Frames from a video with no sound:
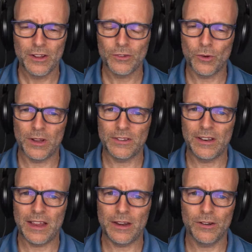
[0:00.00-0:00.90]
So
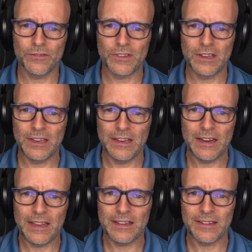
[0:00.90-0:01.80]
until end of the year
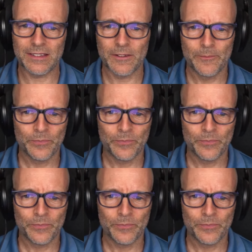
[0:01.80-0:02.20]
latest,